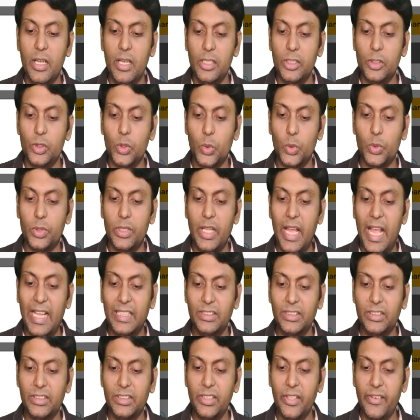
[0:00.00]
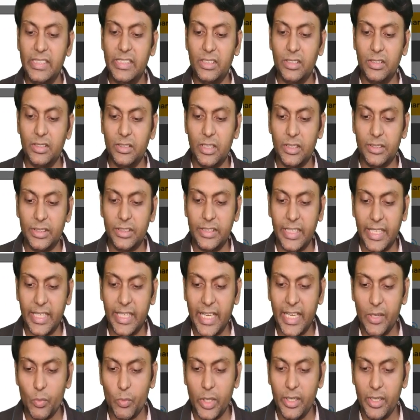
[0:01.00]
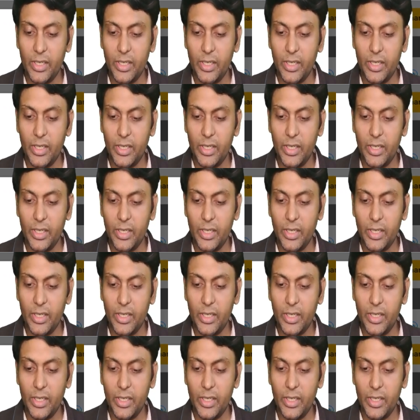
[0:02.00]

So the answer is the second one,